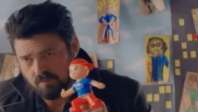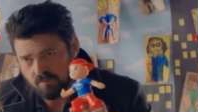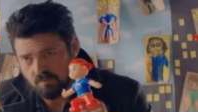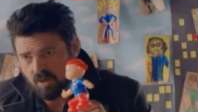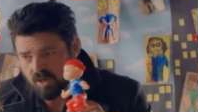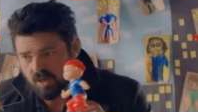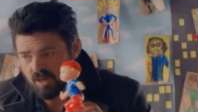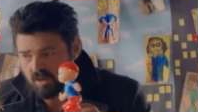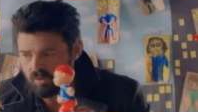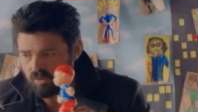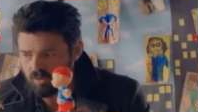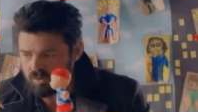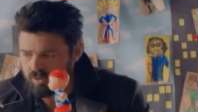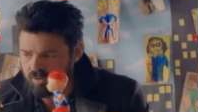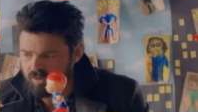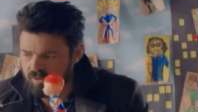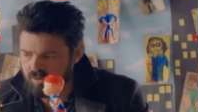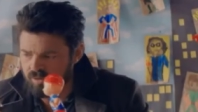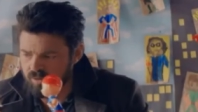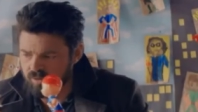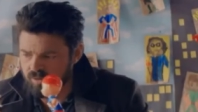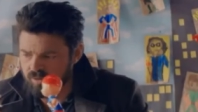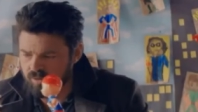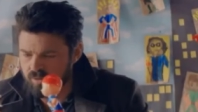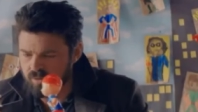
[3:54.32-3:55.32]
Hughie.
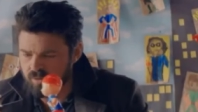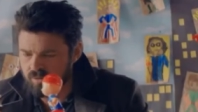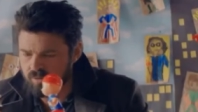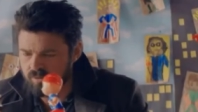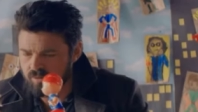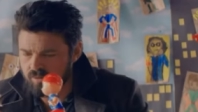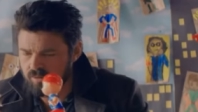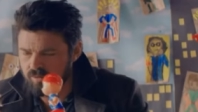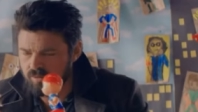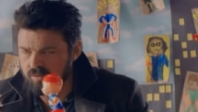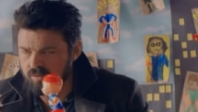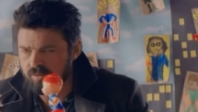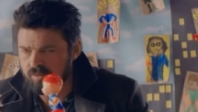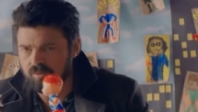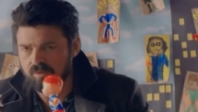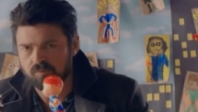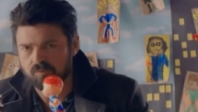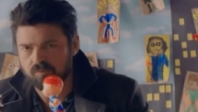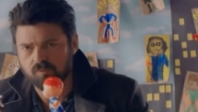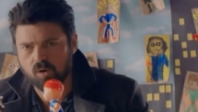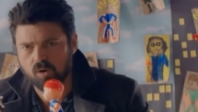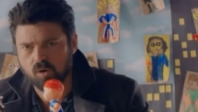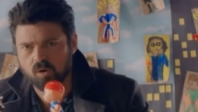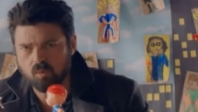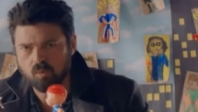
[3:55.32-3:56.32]

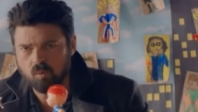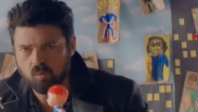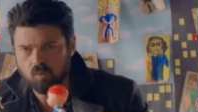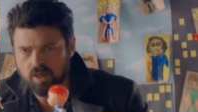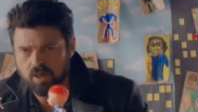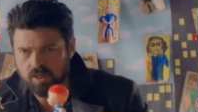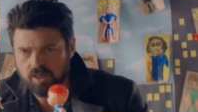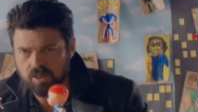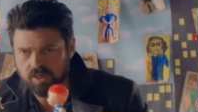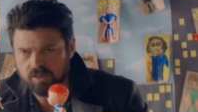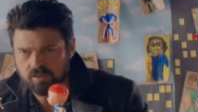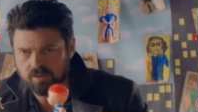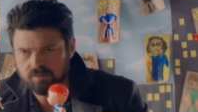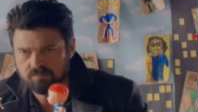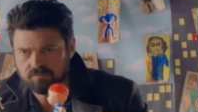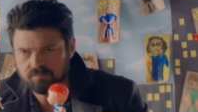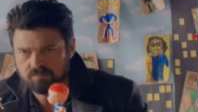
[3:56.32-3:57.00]
Or Wee Hughie,